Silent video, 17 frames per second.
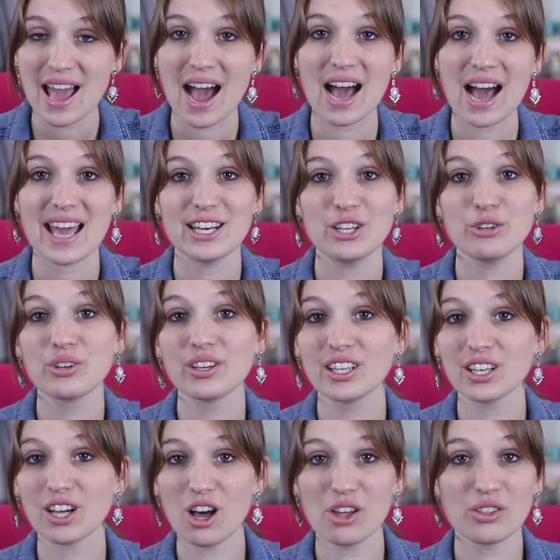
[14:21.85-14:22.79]
And you can
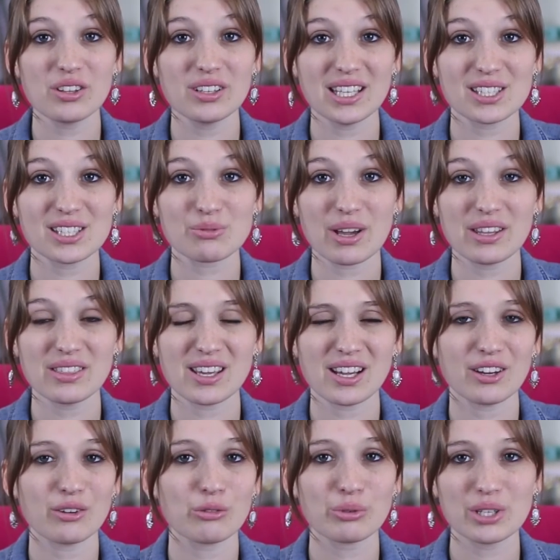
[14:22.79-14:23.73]
get all the links right
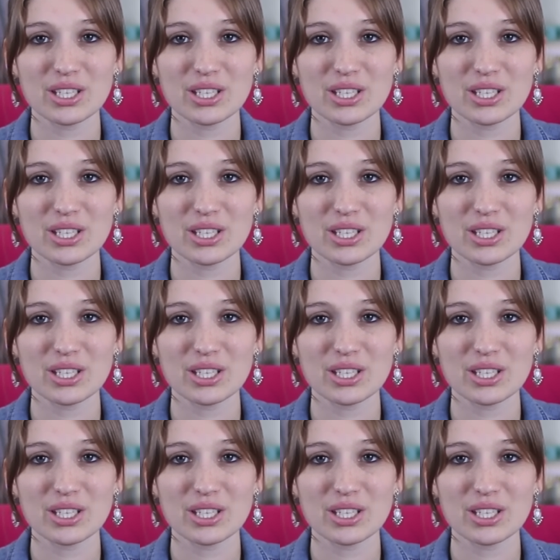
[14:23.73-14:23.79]
there,